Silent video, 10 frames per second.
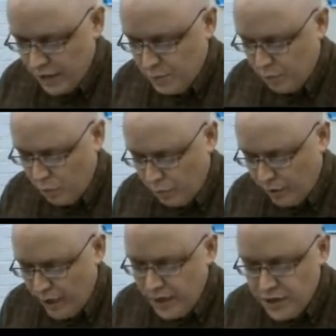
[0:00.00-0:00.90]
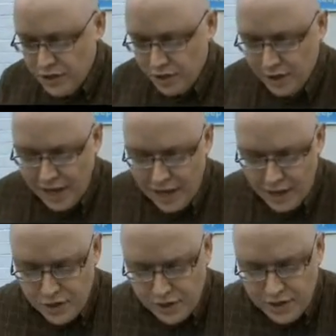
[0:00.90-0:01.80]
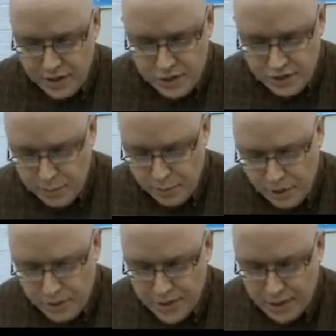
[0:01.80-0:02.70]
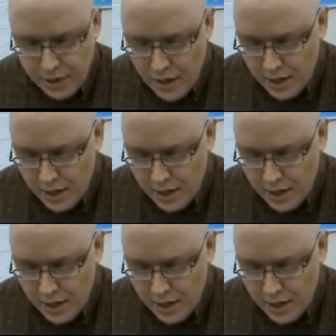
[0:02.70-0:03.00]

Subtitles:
Expropriation, cash redistributed,